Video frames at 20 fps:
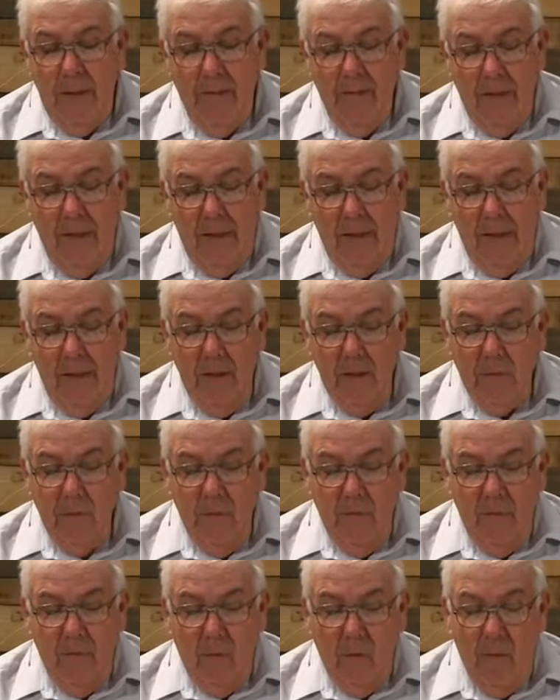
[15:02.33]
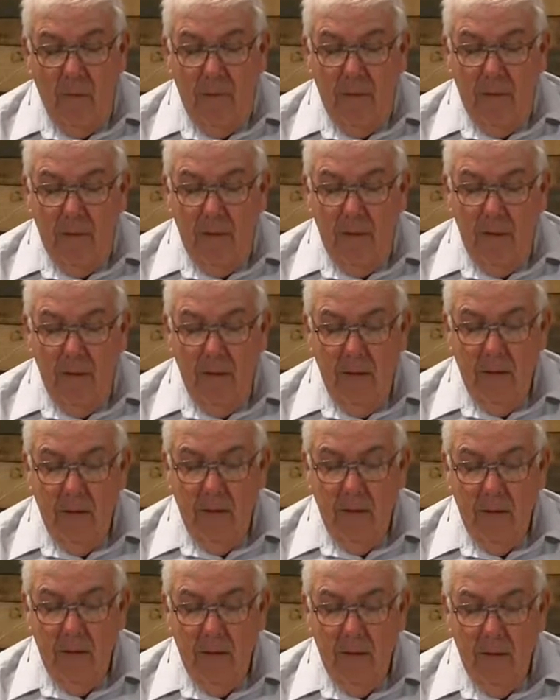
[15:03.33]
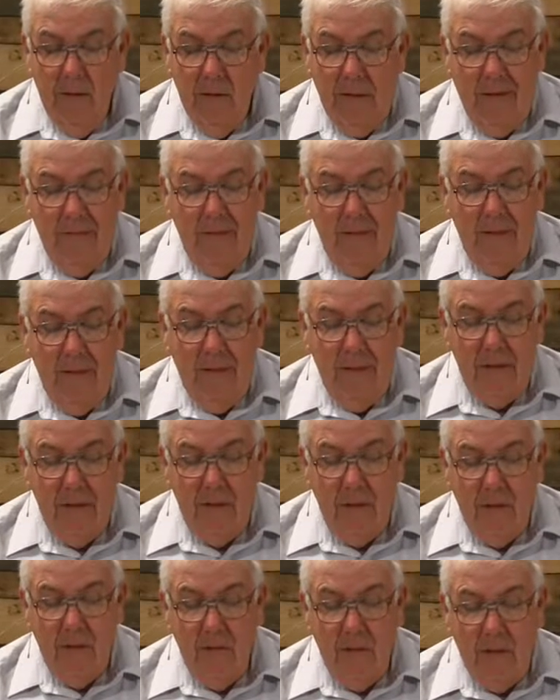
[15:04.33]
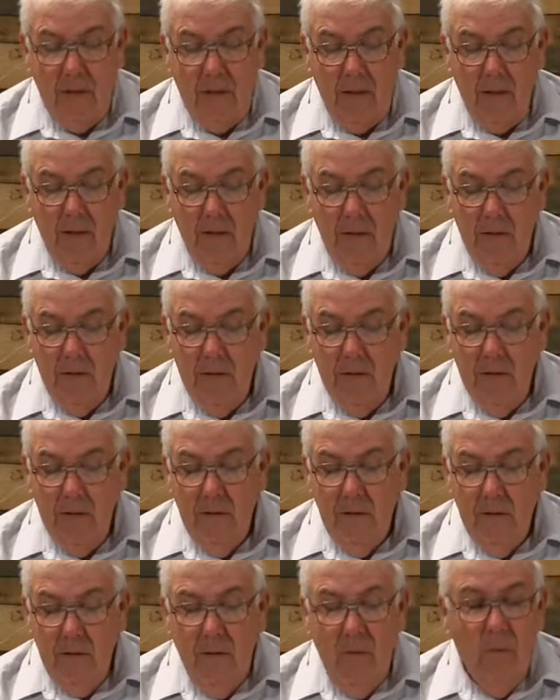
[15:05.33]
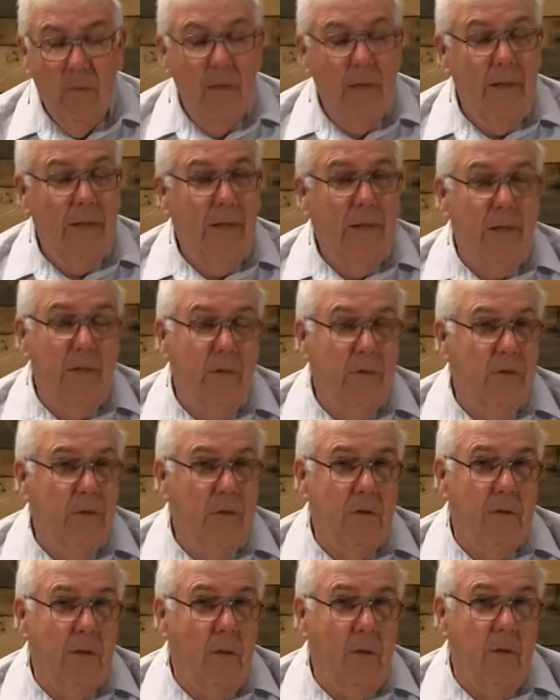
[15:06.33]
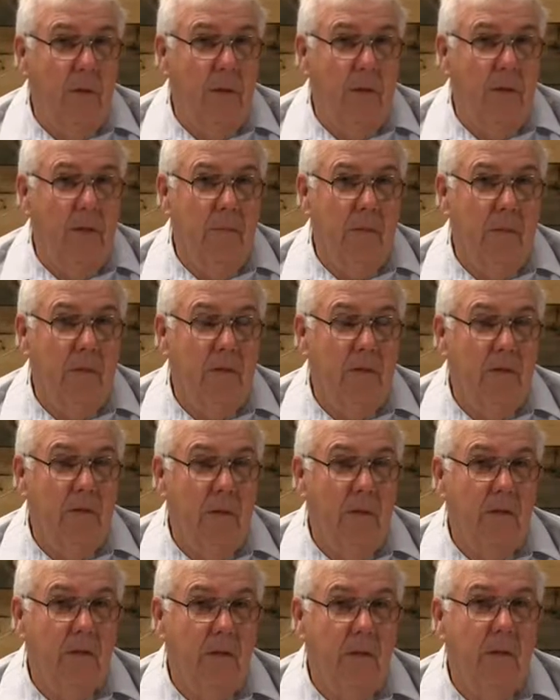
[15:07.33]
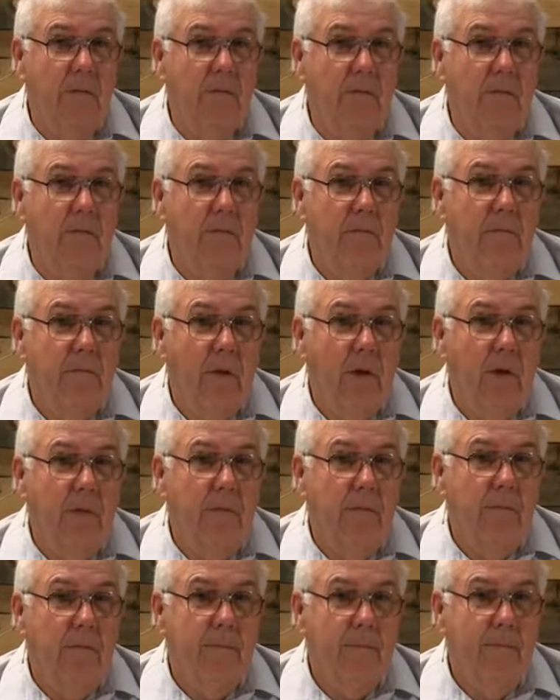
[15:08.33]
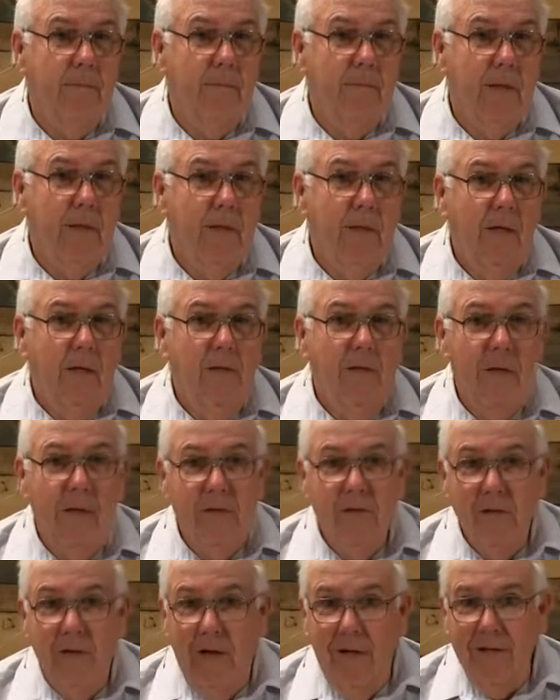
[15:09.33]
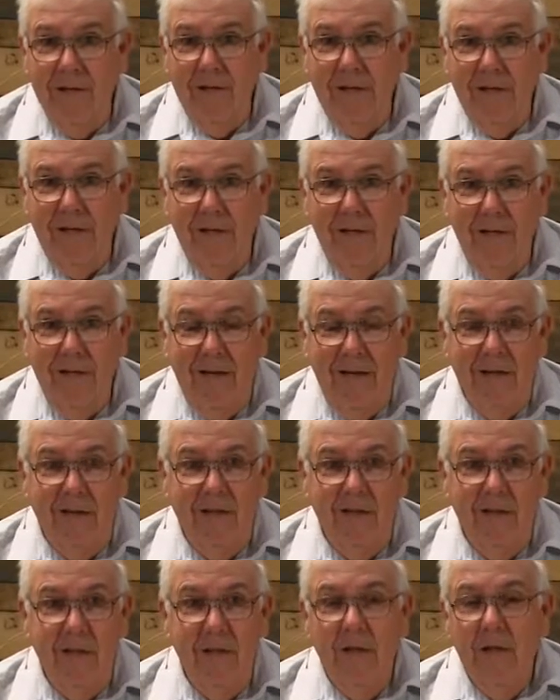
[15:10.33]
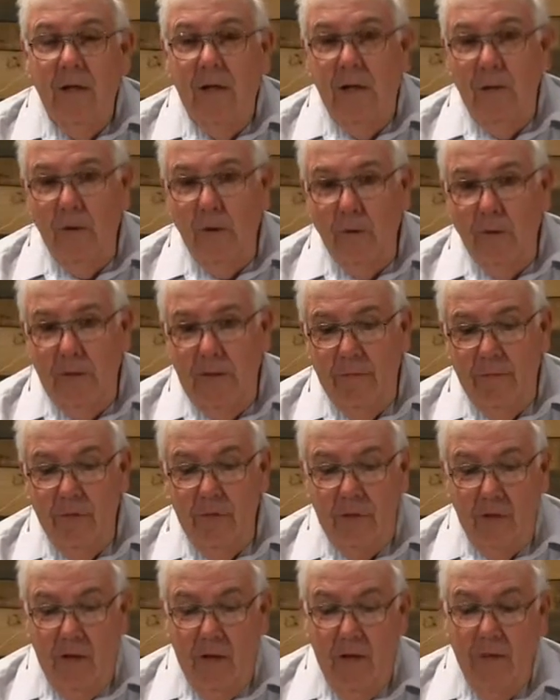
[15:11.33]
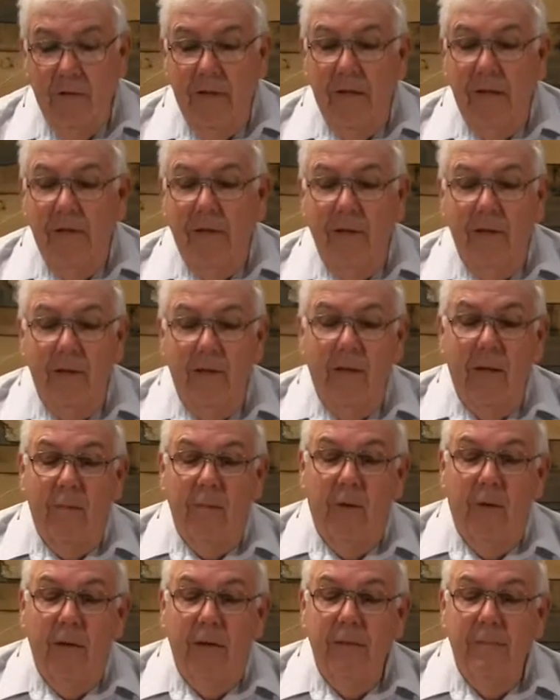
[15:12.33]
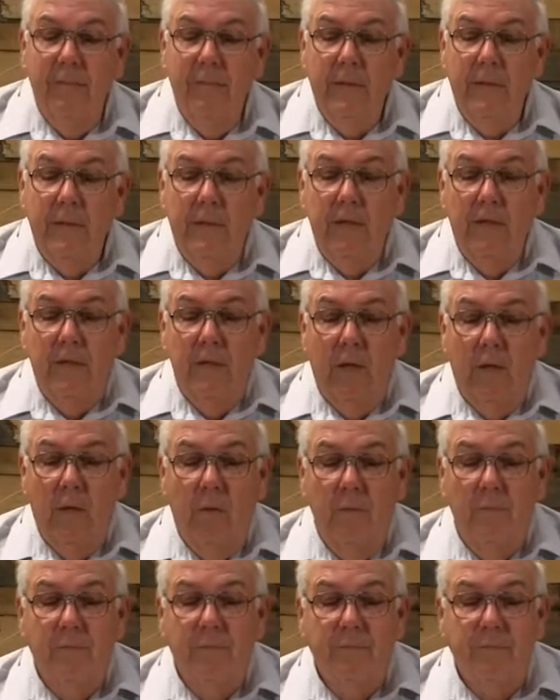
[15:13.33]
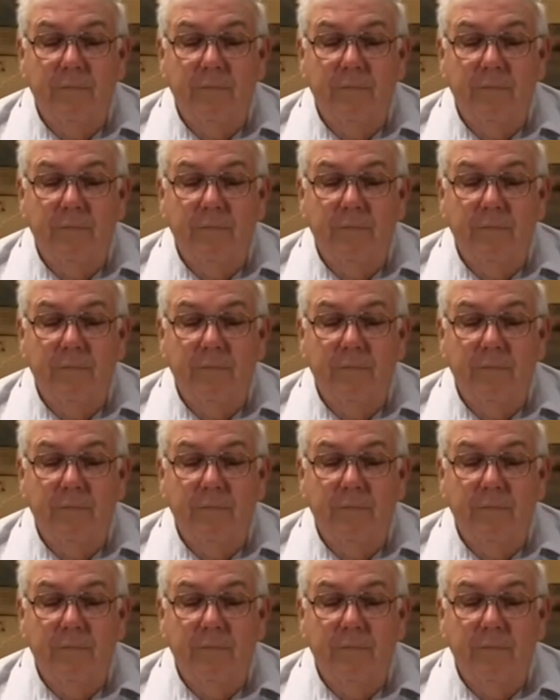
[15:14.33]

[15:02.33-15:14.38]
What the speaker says: everything else before me, I feel like you don't care. Well, no, you just don't need to be so sensitive. Okay? That's not getting connected, and you'll never solve anything that way. So